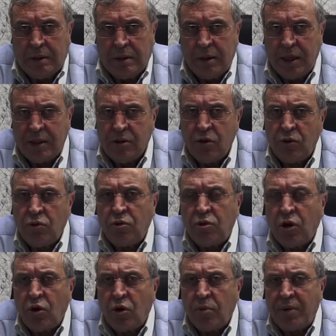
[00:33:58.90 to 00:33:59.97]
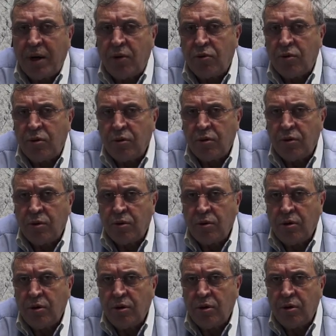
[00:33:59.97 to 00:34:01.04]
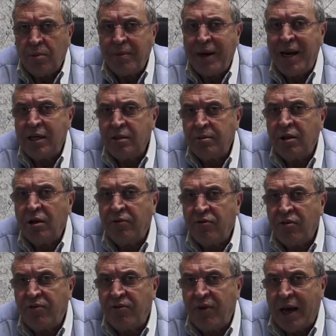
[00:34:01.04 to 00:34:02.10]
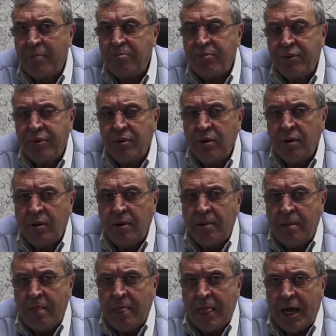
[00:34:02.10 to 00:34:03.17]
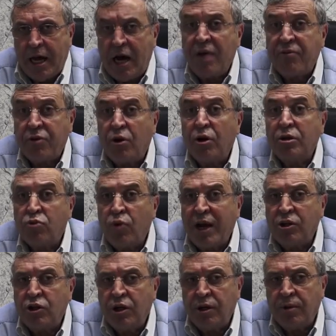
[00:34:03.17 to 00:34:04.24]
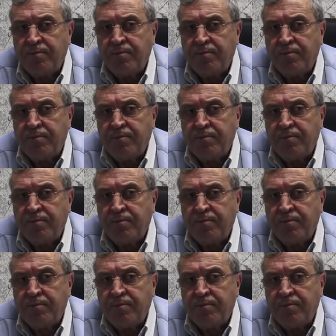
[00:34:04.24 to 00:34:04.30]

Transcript: Let's go to talk about the management of the flap after extraction.